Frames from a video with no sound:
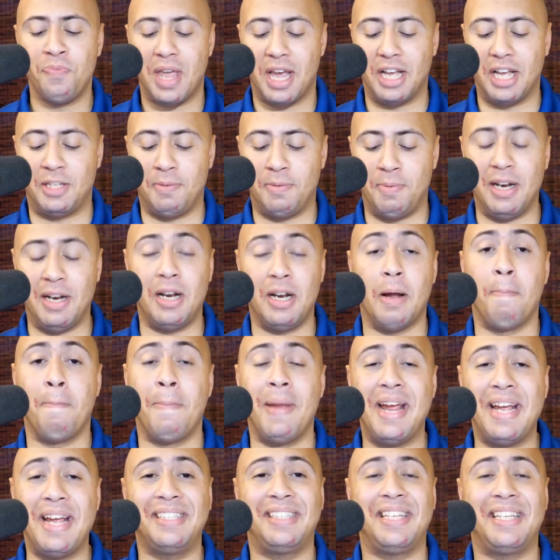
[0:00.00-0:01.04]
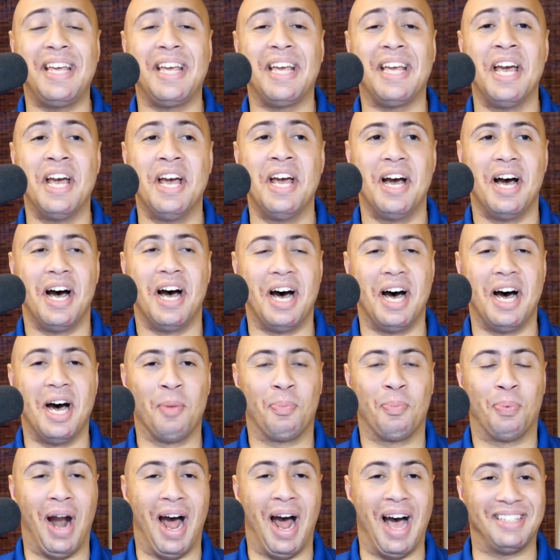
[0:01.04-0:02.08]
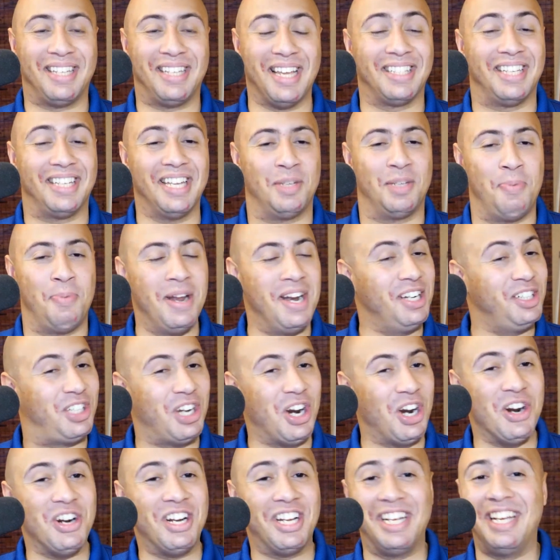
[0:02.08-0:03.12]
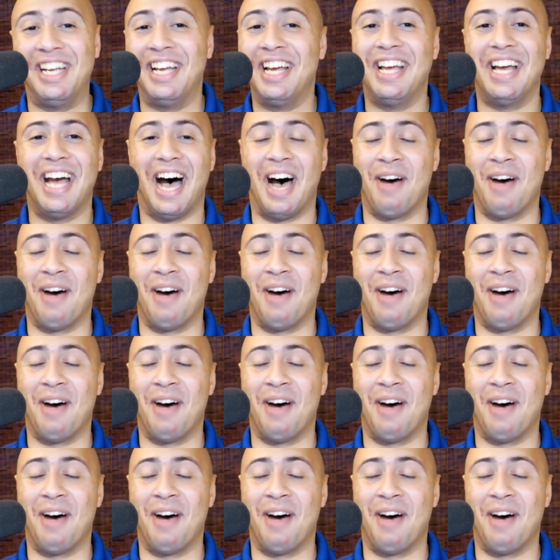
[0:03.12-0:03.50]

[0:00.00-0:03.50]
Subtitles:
It's been an amazing process. It's been a journey.